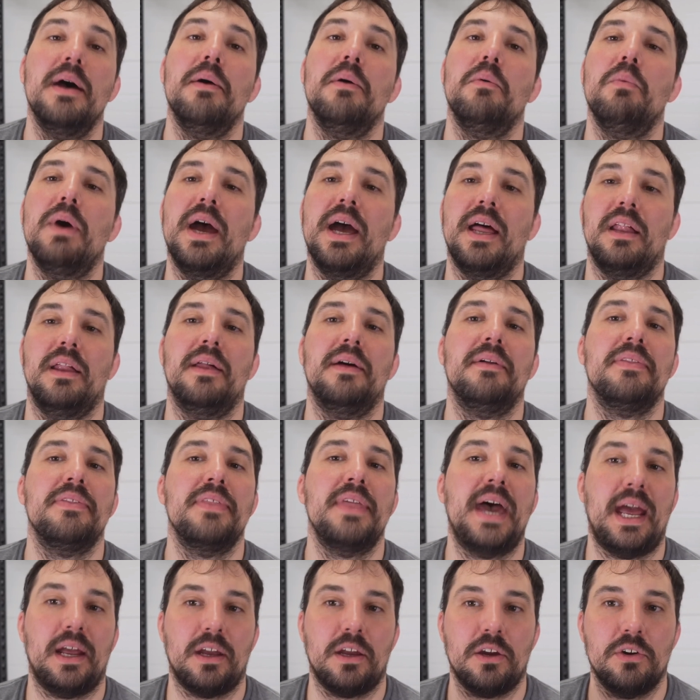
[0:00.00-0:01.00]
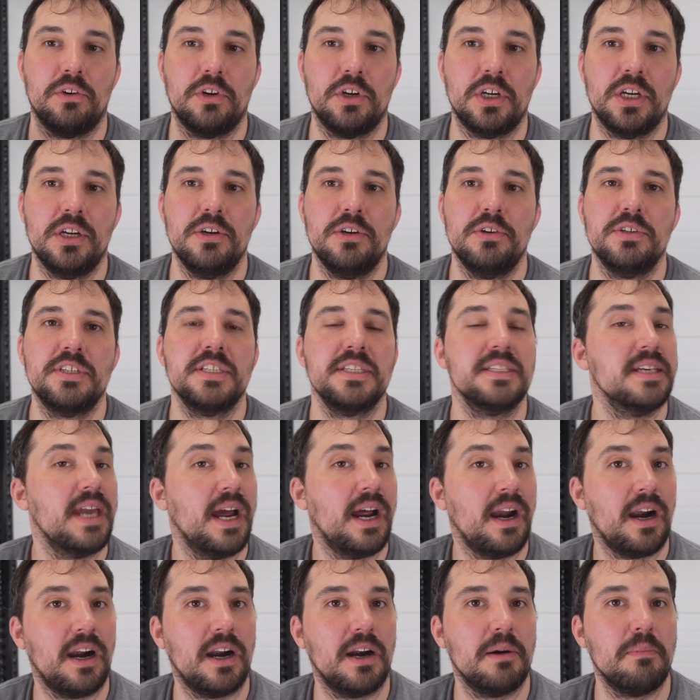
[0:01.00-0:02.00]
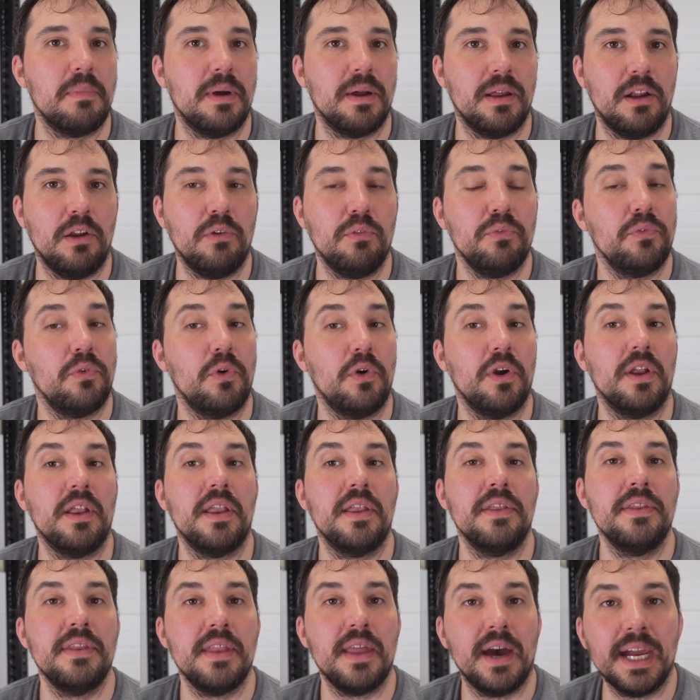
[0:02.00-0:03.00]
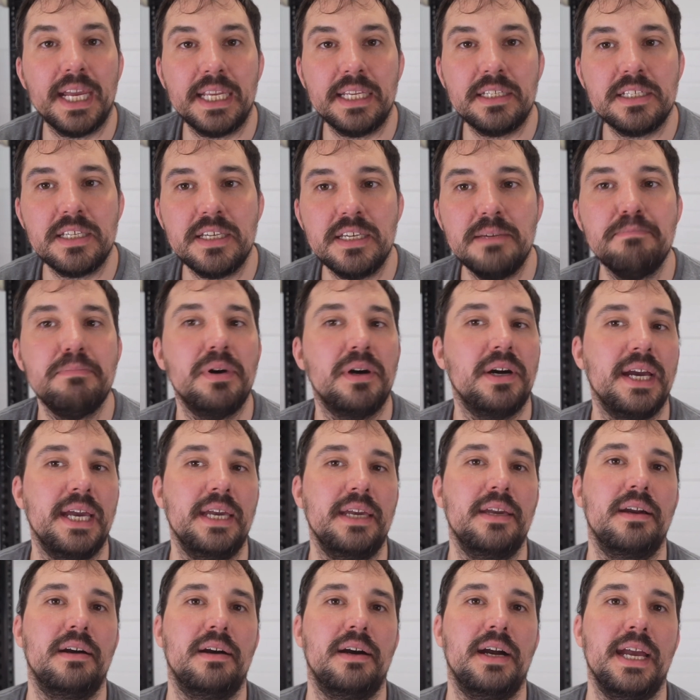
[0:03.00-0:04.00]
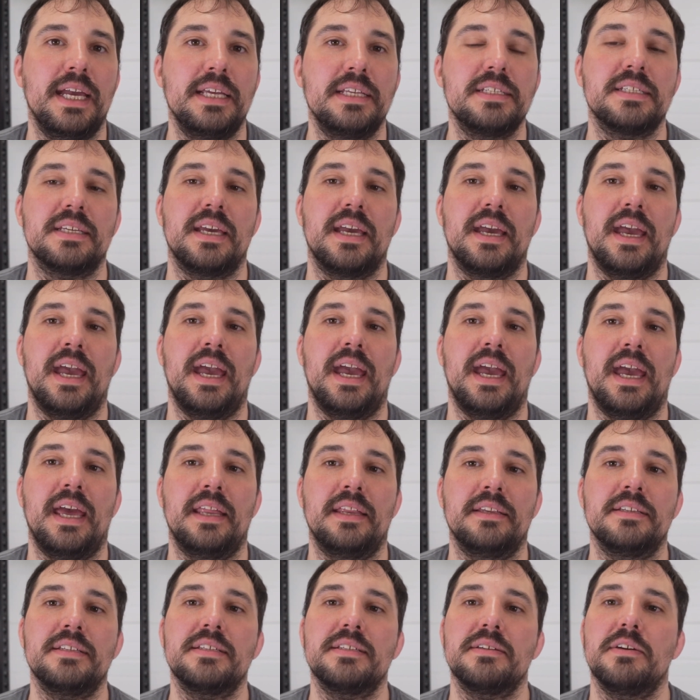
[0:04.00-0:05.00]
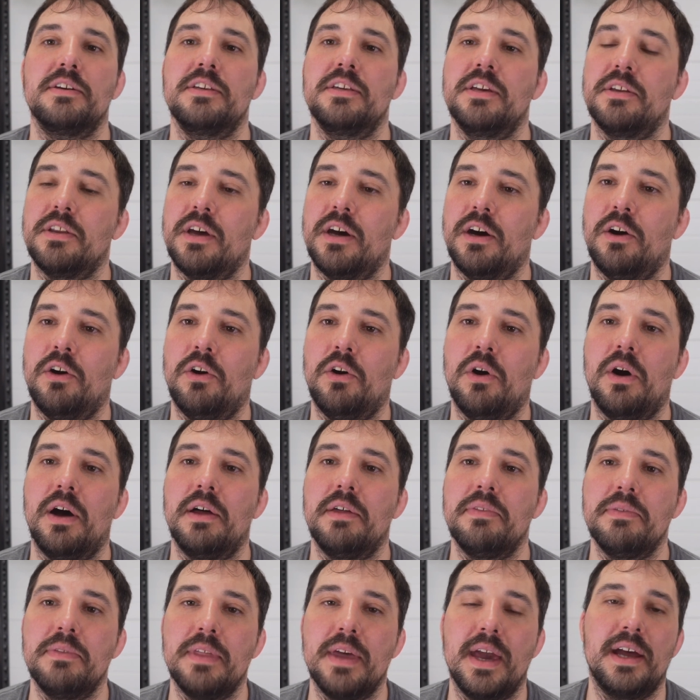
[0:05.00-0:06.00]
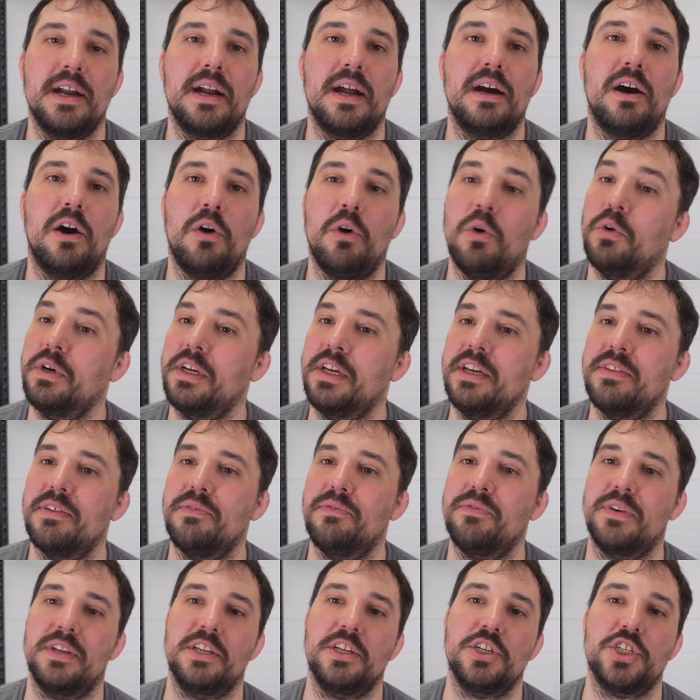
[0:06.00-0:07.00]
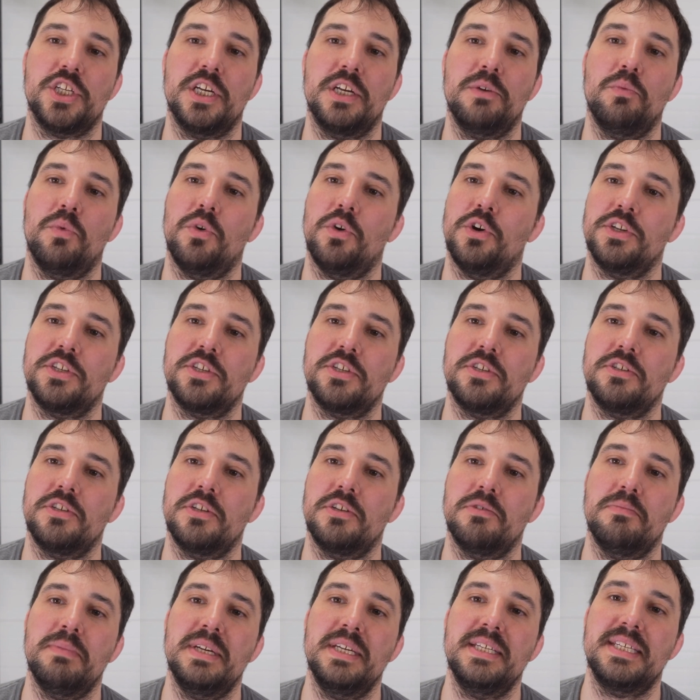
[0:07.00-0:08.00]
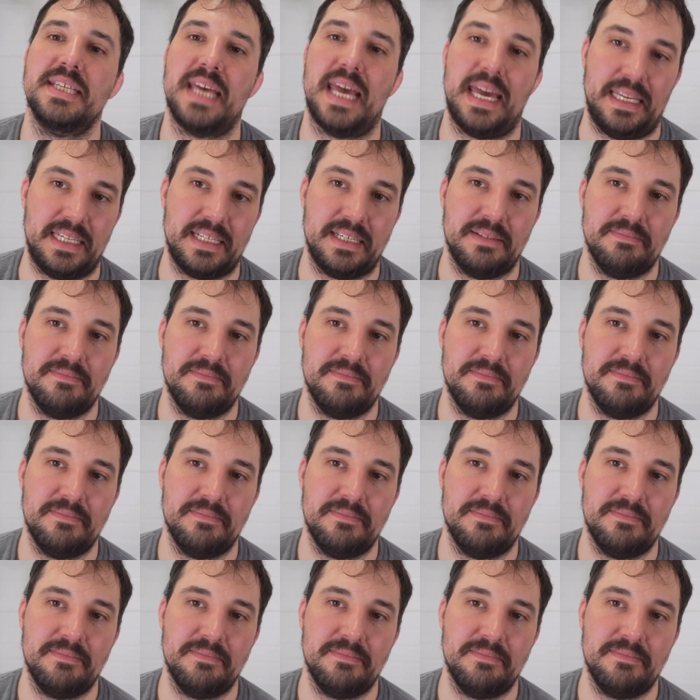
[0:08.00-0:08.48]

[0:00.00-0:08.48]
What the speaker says: Well, that concludes the RML 490 buy guide, and you know, there are only the finishing words to be said.